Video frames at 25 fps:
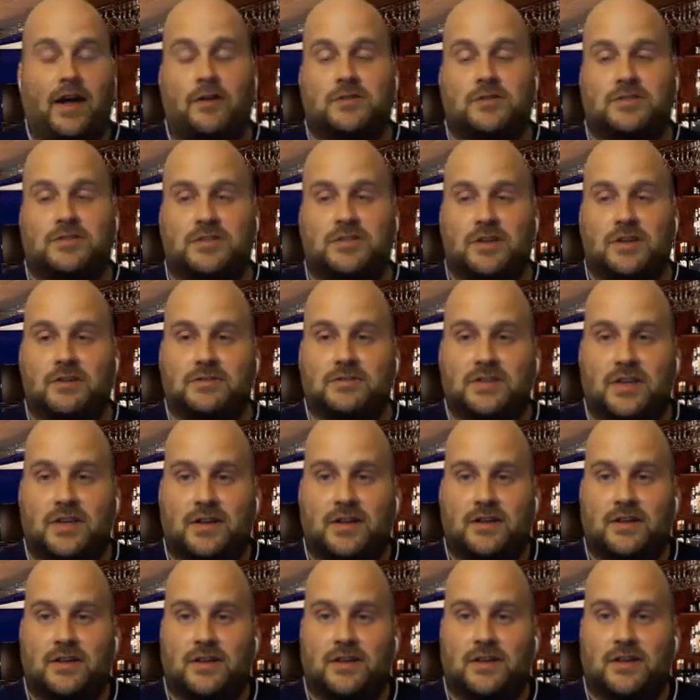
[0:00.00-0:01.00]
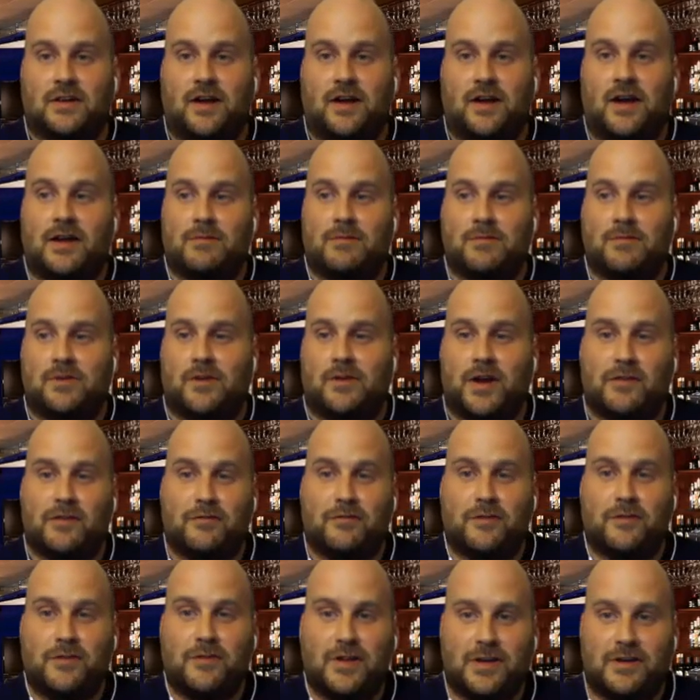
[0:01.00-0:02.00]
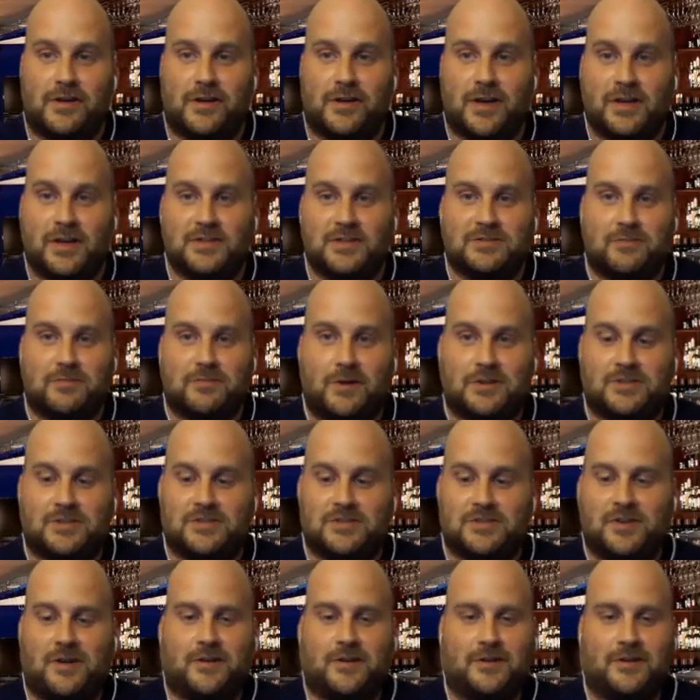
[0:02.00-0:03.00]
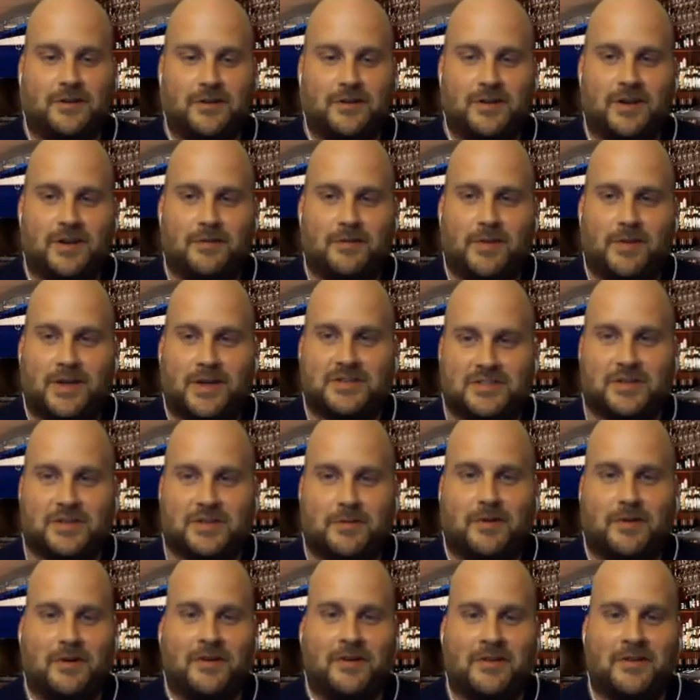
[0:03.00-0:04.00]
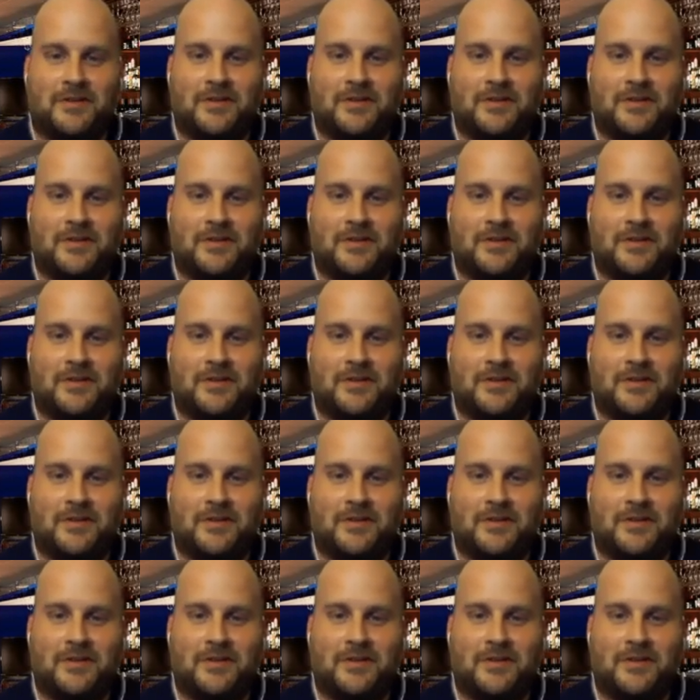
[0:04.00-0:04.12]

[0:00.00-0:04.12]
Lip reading: hosted. I was like, I'm grateful that you guys watch soccer, not basketball.